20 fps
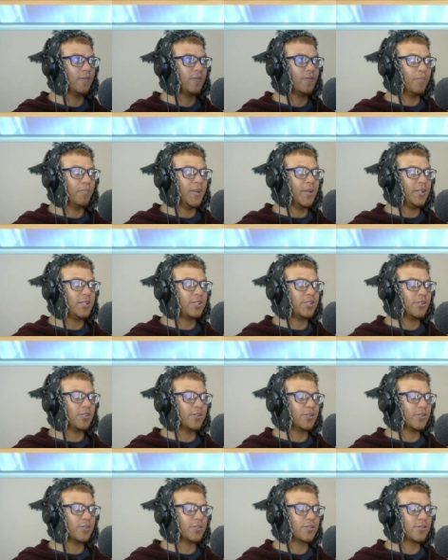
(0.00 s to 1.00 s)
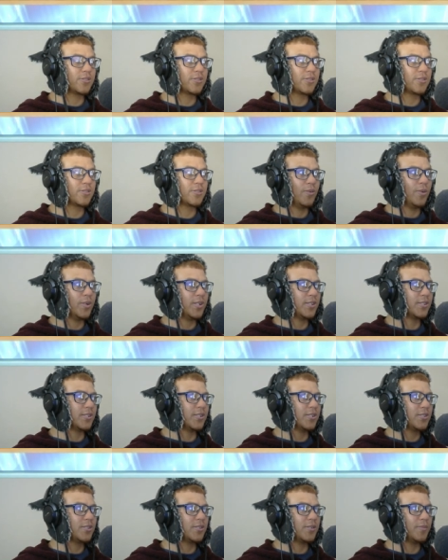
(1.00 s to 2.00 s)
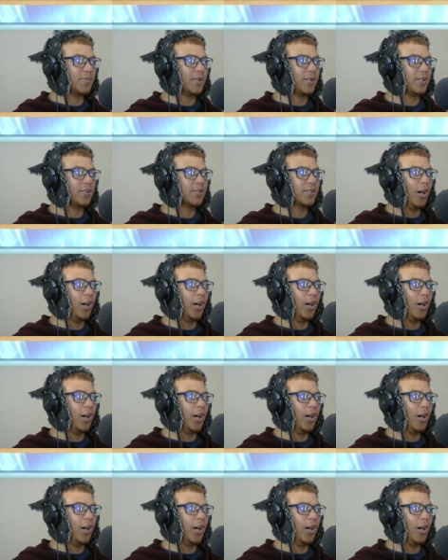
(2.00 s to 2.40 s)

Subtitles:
Meteors. What is this about?